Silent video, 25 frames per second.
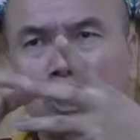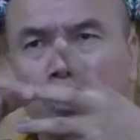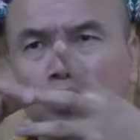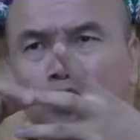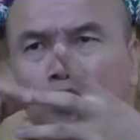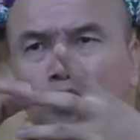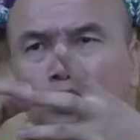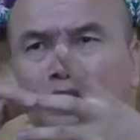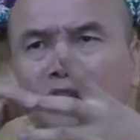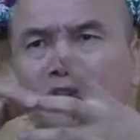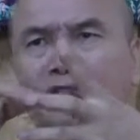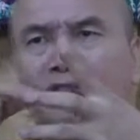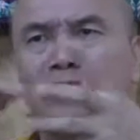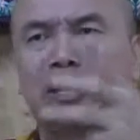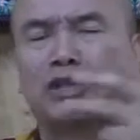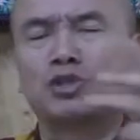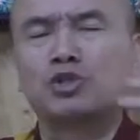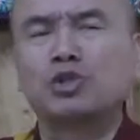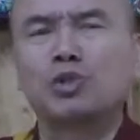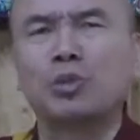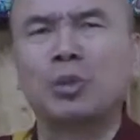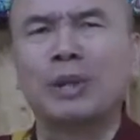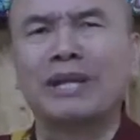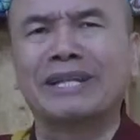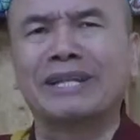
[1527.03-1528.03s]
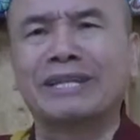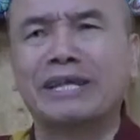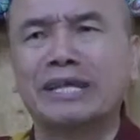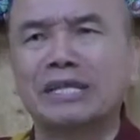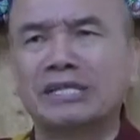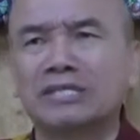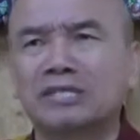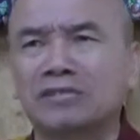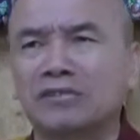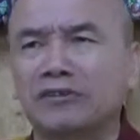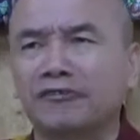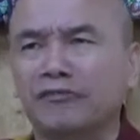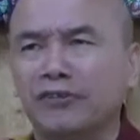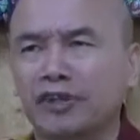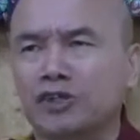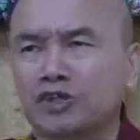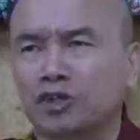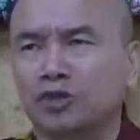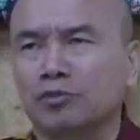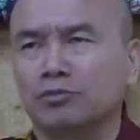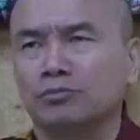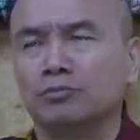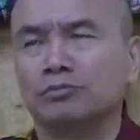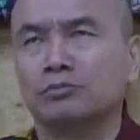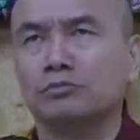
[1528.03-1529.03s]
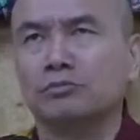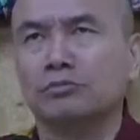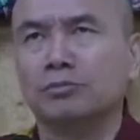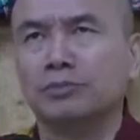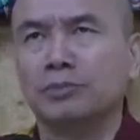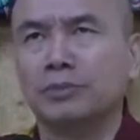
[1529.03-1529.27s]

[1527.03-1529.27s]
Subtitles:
Through reflection, one gains conviction.